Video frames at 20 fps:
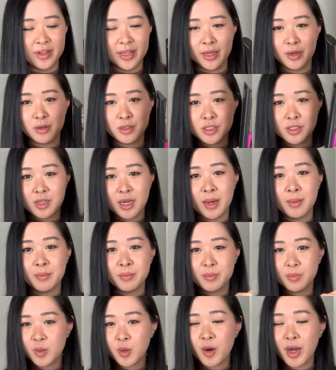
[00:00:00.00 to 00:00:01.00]
and also I'm
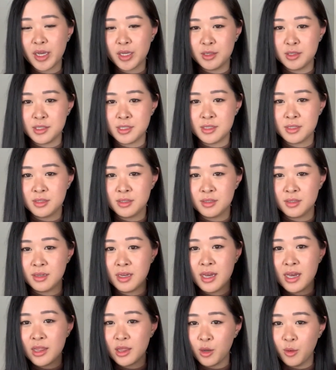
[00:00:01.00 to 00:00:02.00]
quite used to
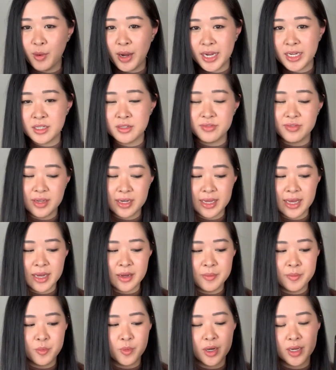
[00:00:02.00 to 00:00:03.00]
the weight of it
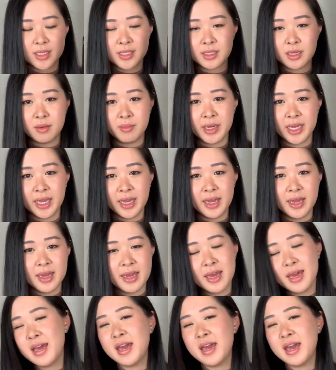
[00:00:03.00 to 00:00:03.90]
now when I style my hair.